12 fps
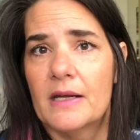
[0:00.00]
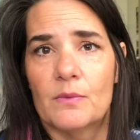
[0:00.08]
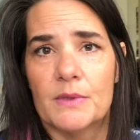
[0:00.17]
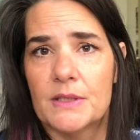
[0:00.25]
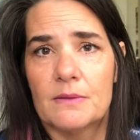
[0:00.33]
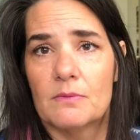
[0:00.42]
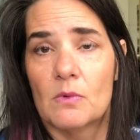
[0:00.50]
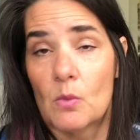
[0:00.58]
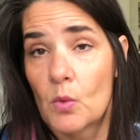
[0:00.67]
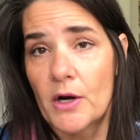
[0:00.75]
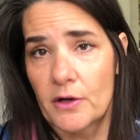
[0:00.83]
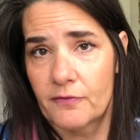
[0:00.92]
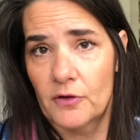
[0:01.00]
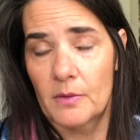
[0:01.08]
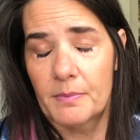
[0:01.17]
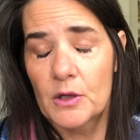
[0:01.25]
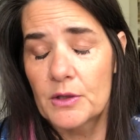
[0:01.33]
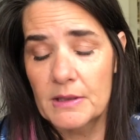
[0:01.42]
it was
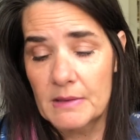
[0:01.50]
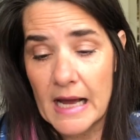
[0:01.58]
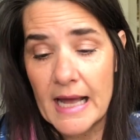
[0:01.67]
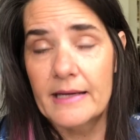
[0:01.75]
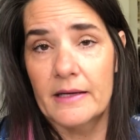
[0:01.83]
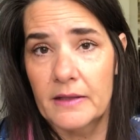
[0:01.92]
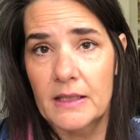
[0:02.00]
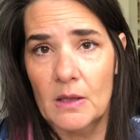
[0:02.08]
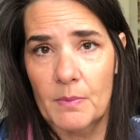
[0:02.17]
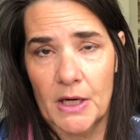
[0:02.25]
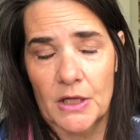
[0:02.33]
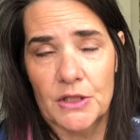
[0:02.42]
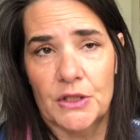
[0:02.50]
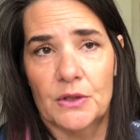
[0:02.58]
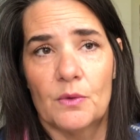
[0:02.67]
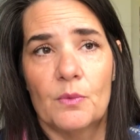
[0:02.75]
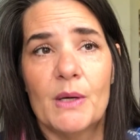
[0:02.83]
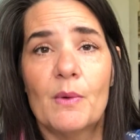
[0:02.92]
wonderful. I had nothing to compare it
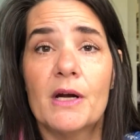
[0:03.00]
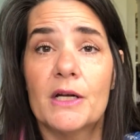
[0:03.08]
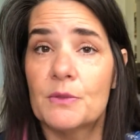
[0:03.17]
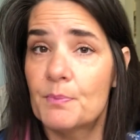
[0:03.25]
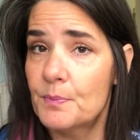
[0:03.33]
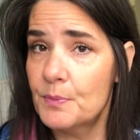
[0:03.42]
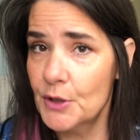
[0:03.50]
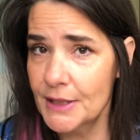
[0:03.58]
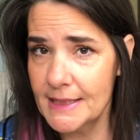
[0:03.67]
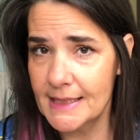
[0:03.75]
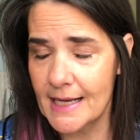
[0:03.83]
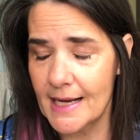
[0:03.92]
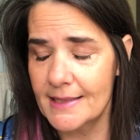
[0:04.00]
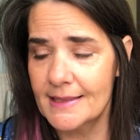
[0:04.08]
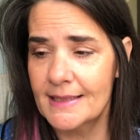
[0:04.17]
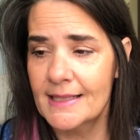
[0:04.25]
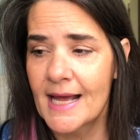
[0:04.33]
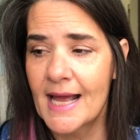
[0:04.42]
to. We went on to
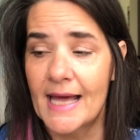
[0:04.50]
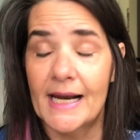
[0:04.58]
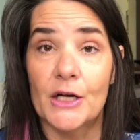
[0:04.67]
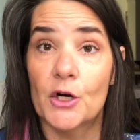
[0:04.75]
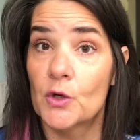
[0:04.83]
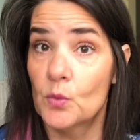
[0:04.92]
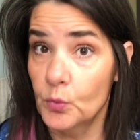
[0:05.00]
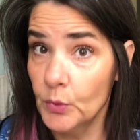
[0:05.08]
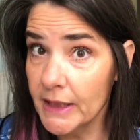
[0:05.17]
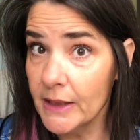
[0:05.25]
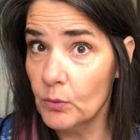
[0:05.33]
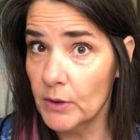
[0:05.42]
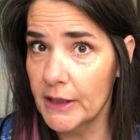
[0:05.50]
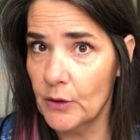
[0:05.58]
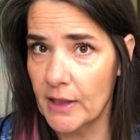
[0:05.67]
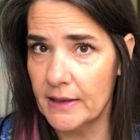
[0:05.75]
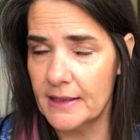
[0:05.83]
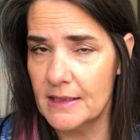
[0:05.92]
Princess, and I'd heard really, really
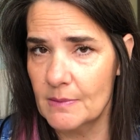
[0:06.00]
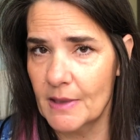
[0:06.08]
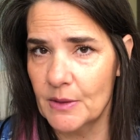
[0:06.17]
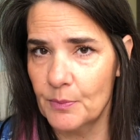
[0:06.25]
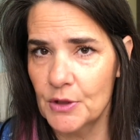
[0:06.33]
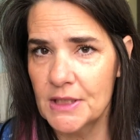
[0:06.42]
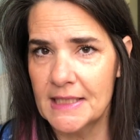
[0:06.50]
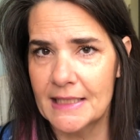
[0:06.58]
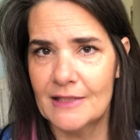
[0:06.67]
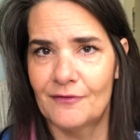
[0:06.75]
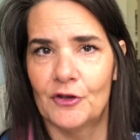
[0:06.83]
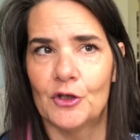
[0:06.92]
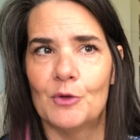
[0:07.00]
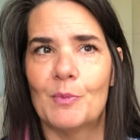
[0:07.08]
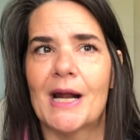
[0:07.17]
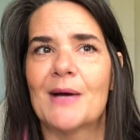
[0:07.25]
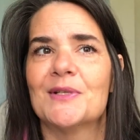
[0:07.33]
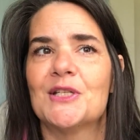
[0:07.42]
great things about the Princess food,
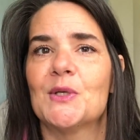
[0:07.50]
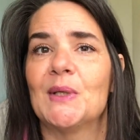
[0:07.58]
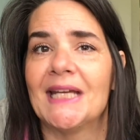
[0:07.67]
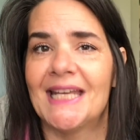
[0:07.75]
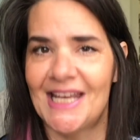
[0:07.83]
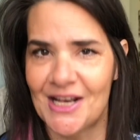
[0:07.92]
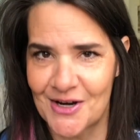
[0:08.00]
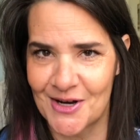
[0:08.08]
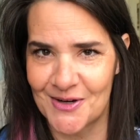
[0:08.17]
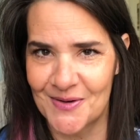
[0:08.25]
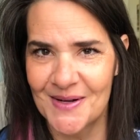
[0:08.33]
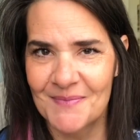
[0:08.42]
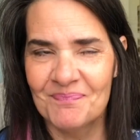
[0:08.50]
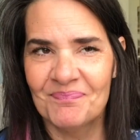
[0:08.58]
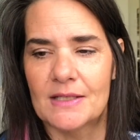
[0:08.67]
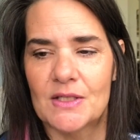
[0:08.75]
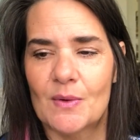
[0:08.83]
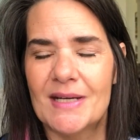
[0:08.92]
but I was doing keto,
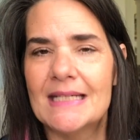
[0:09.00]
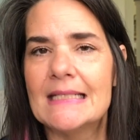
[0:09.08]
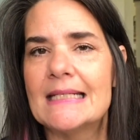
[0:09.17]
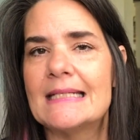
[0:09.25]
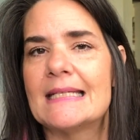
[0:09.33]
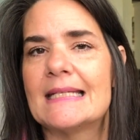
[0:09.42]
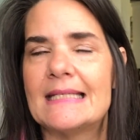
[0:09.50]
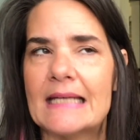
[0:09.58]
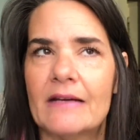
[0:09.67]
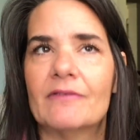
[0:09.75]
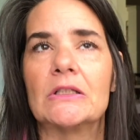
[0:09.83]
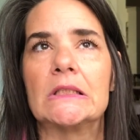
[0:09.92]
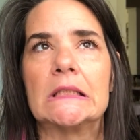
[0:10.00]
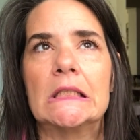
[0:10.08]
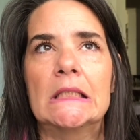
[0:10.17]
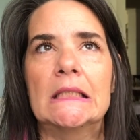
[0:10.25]
so I didn't get to savor